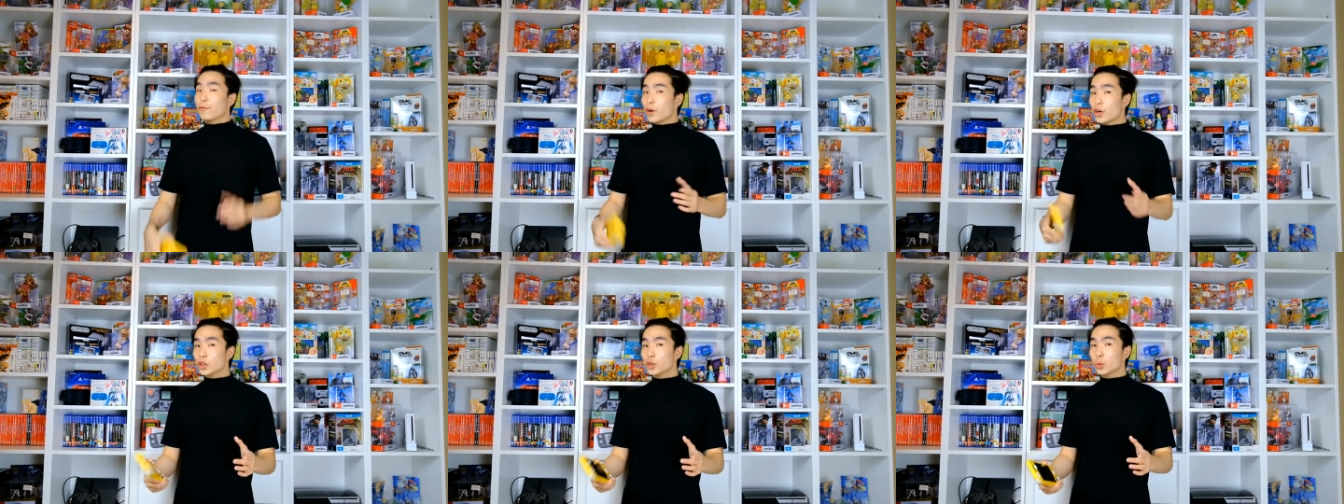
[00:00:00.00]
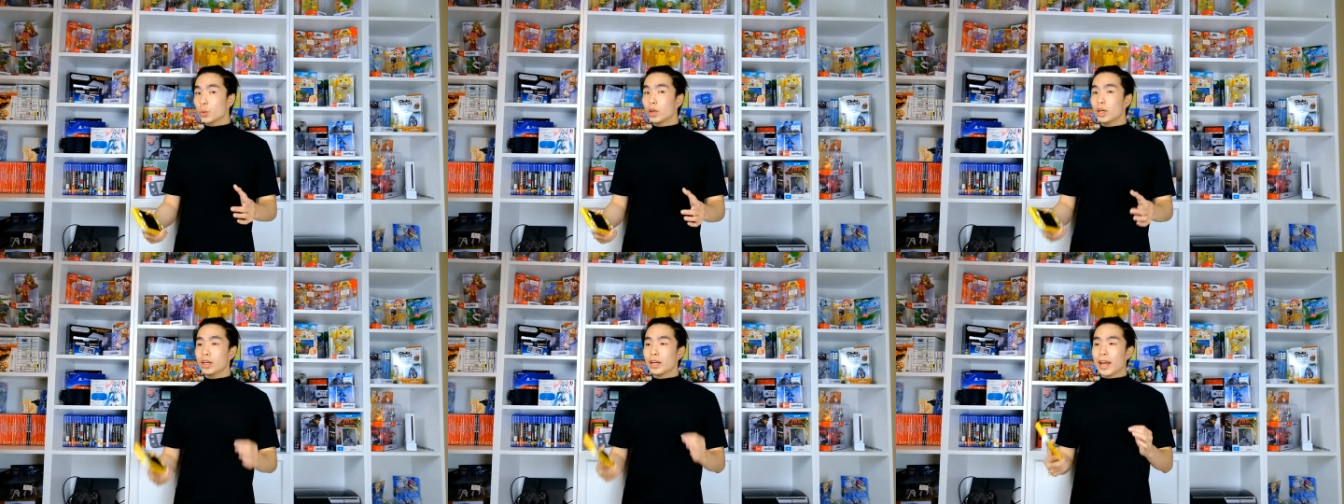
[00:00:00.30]

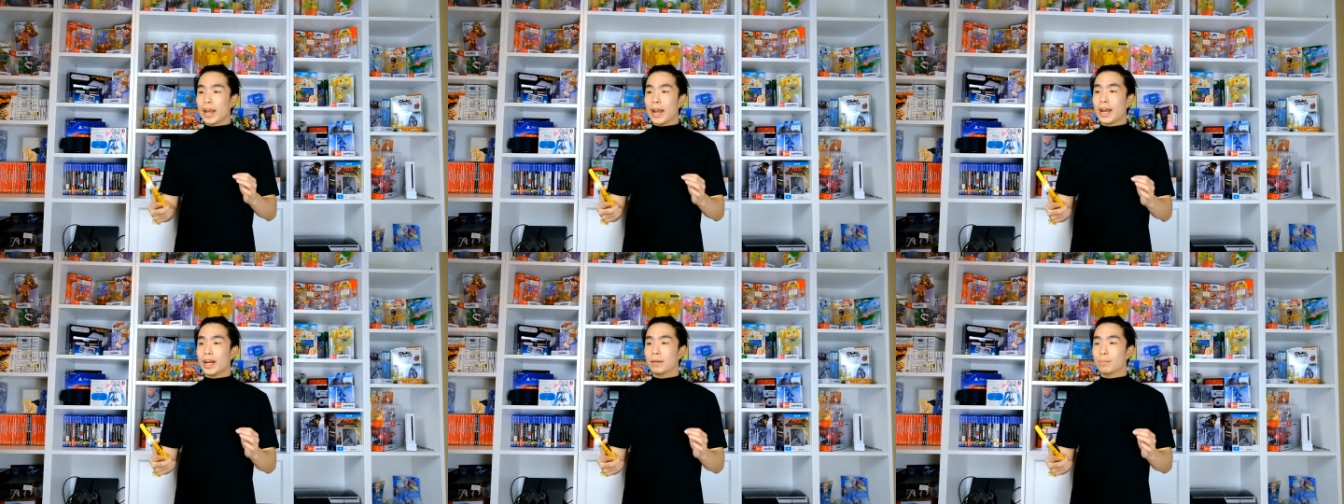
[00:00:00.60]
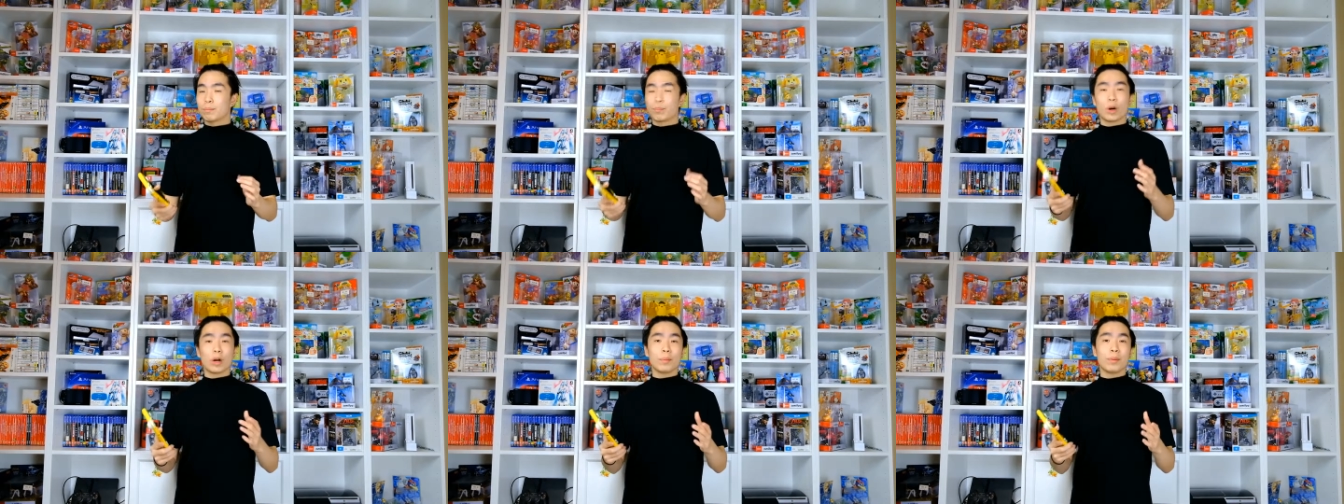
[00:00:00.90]
first one,
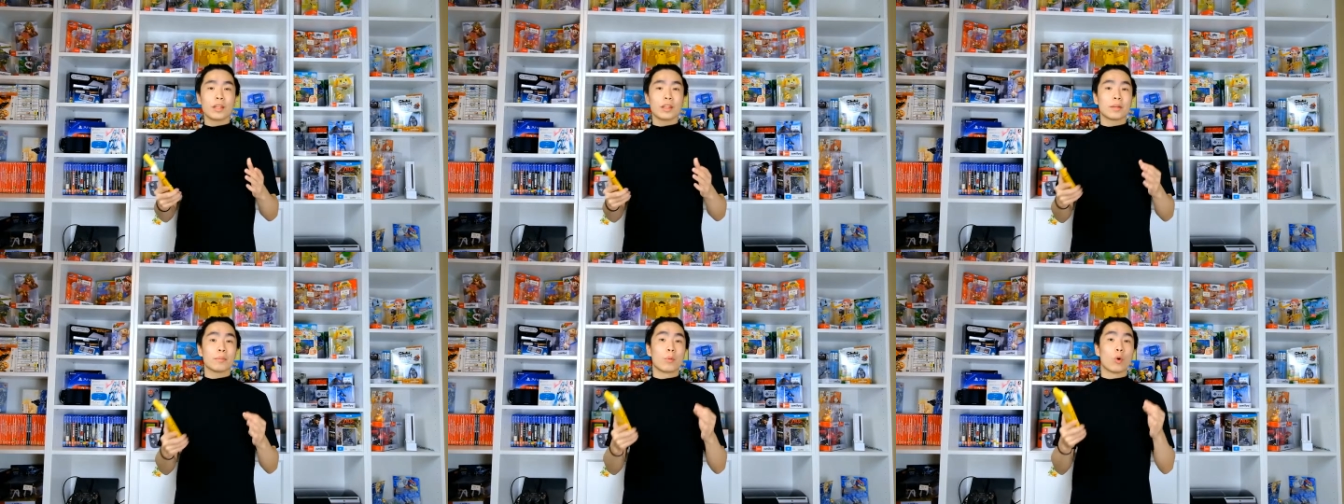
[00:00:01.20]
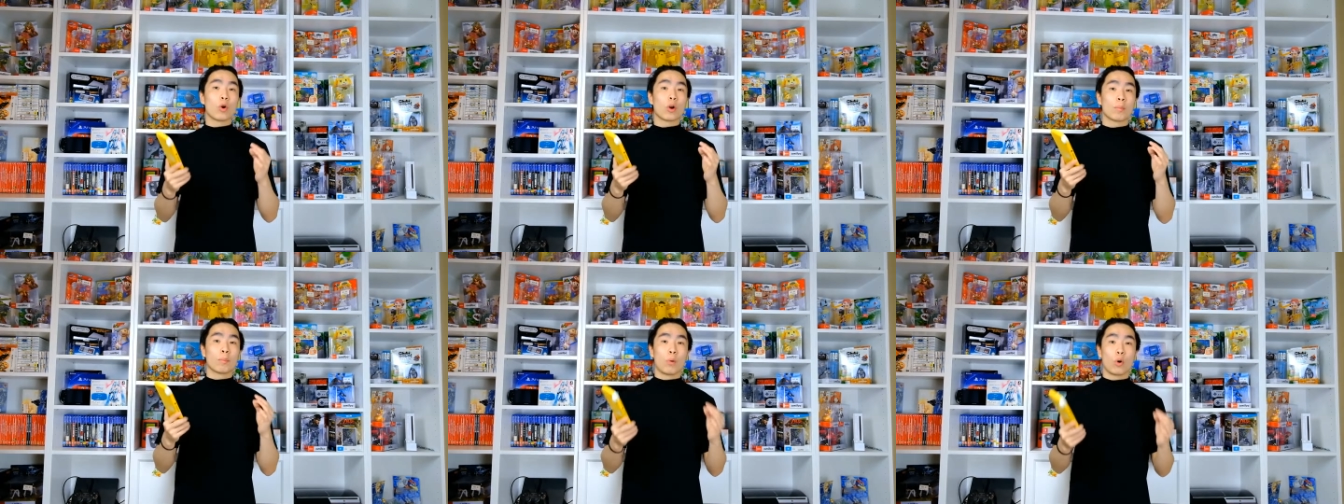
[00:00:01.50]
and probably the
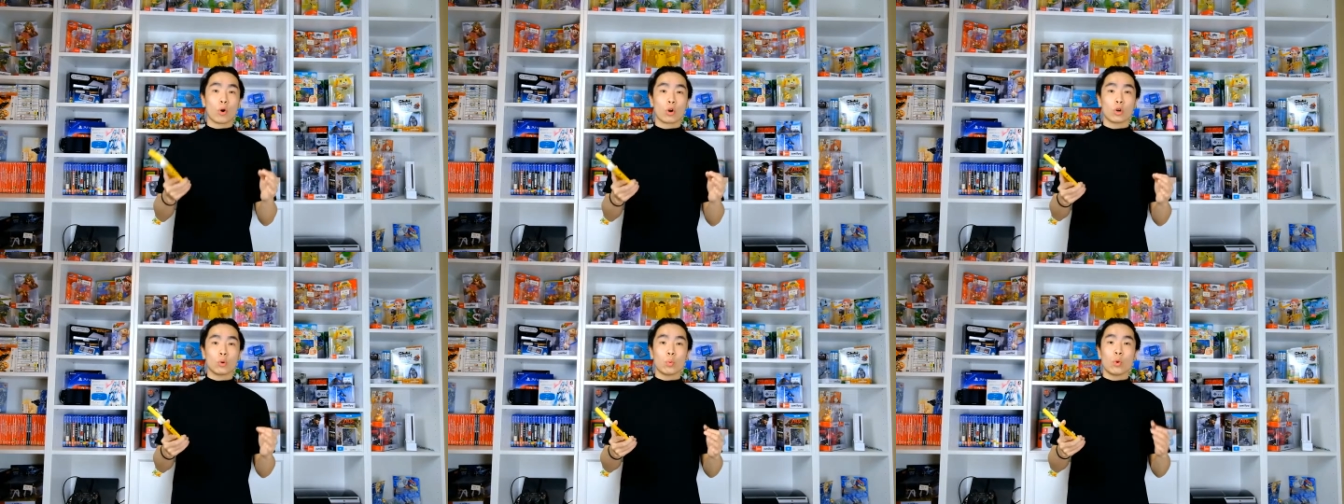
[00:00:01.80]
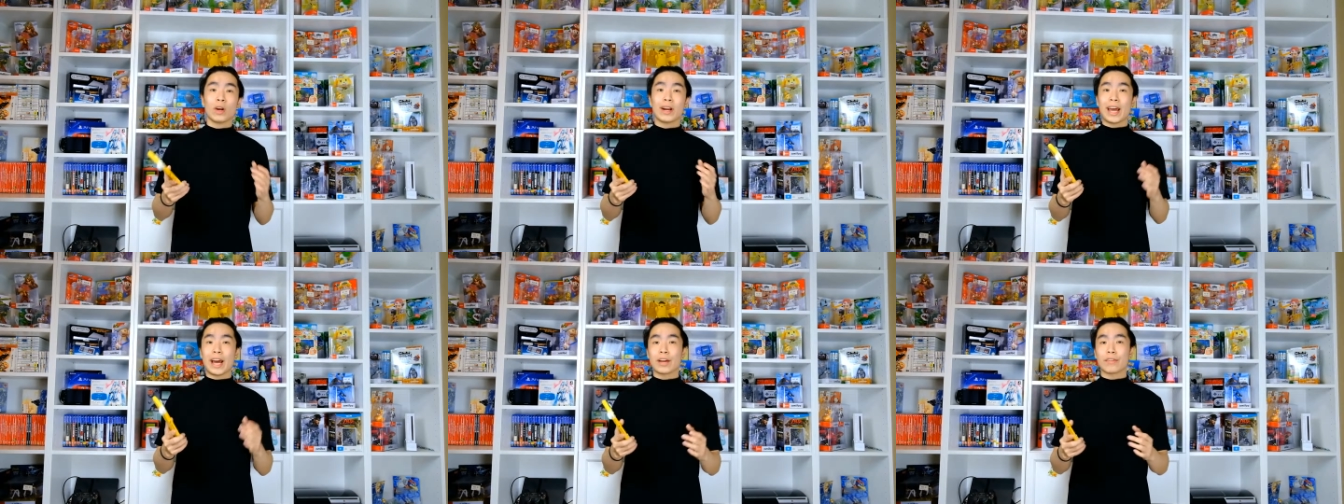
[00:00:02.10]
more
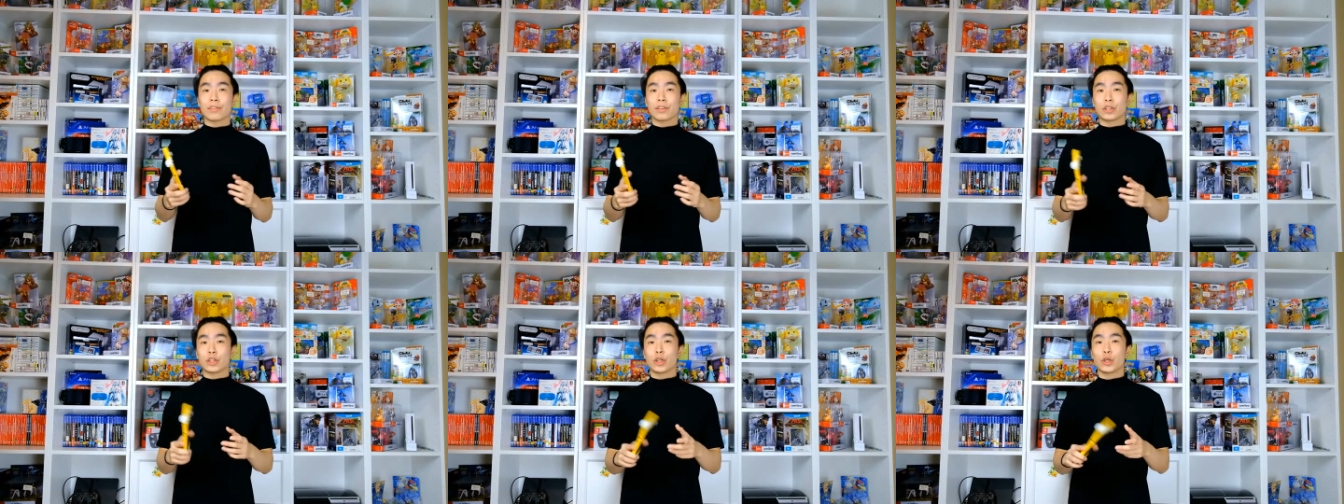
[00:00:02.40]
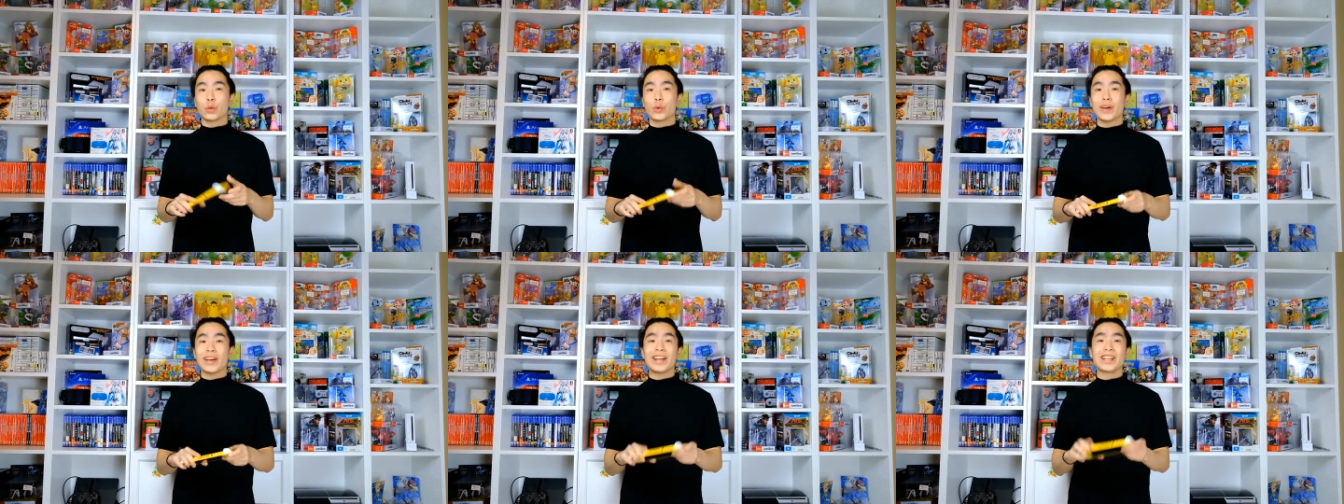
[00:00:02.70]
important one out of the
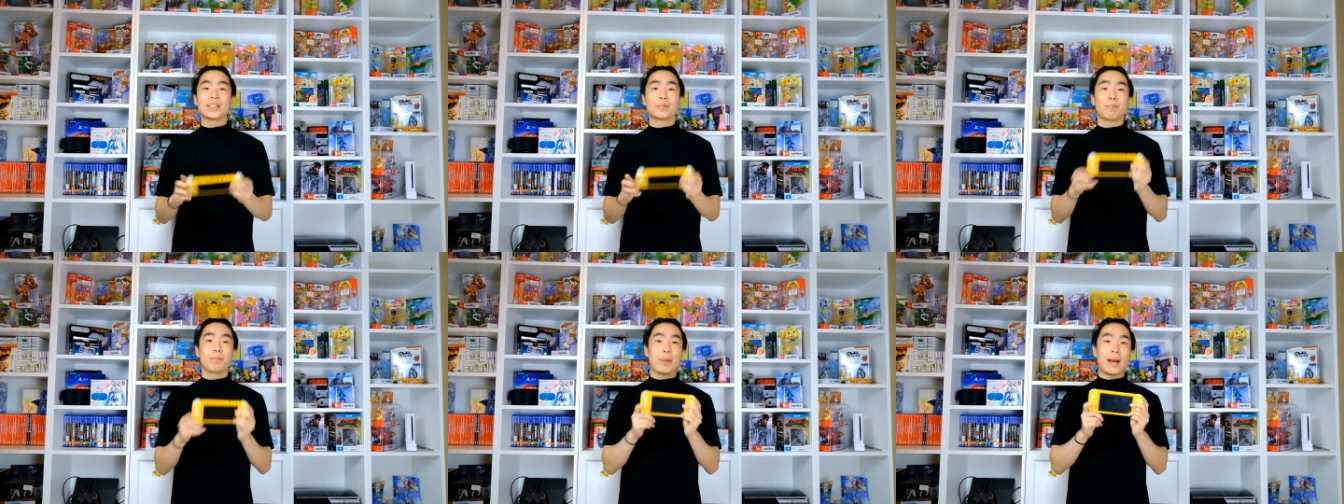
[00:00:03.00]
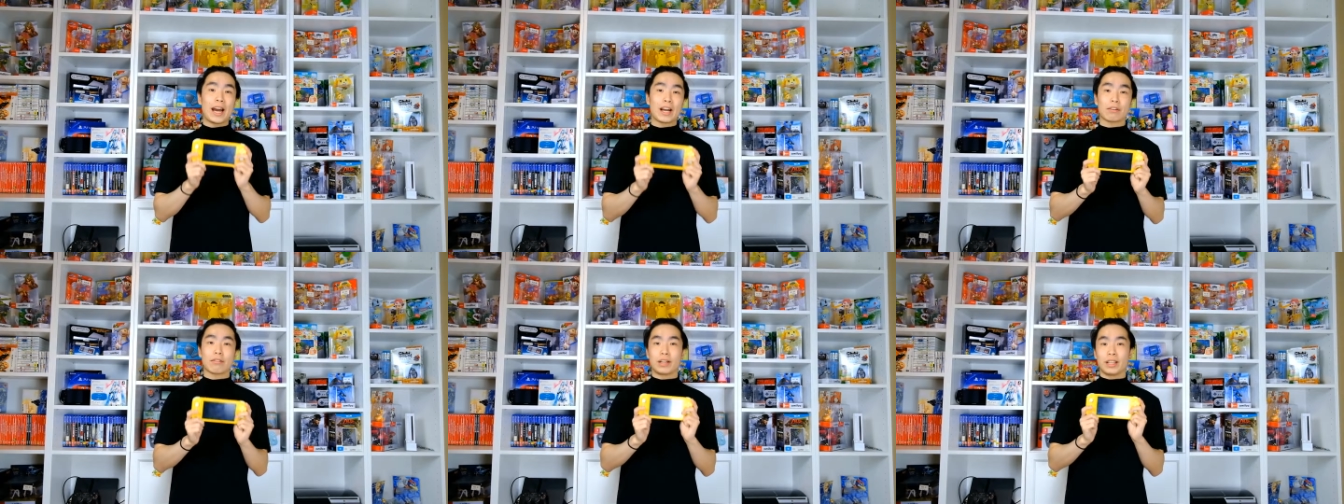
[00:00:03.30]
two, is
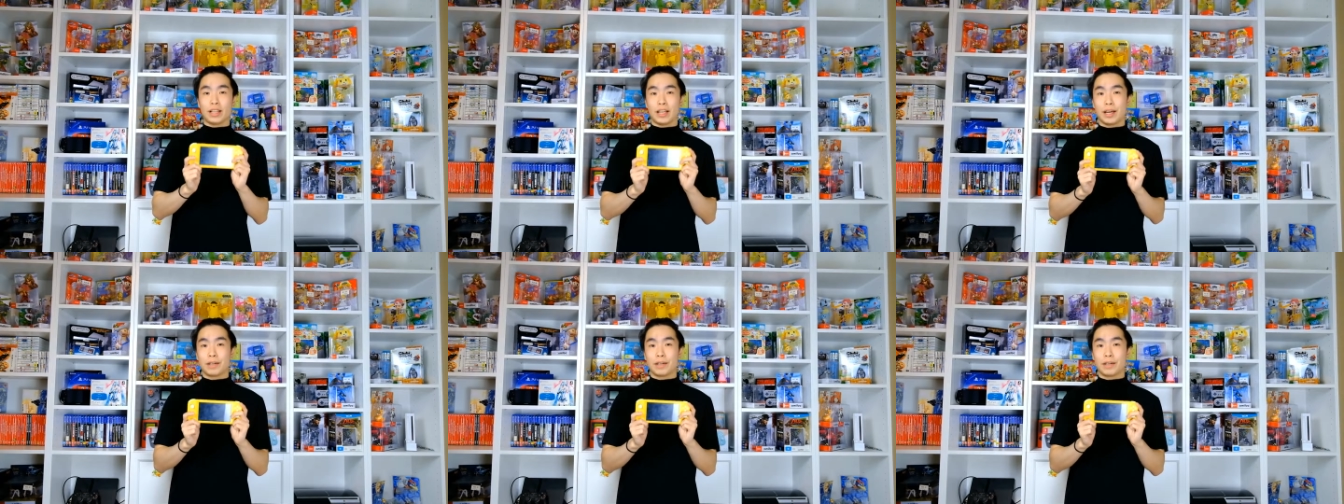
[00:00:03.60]
battery